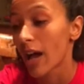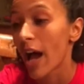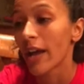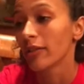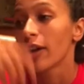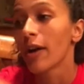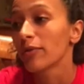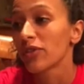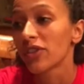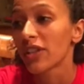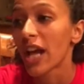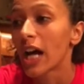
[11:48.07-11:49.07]
I don't know, I would
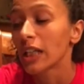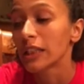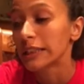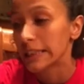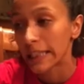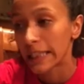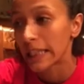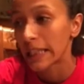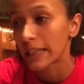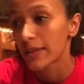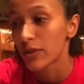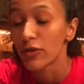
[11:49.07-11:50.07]
just tell
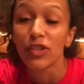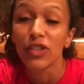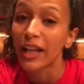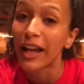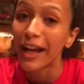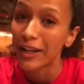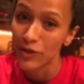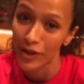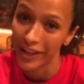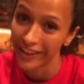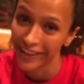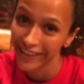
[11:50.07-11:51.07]
Nikki to stay
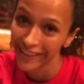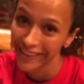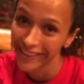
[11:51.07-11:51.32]
hydrated.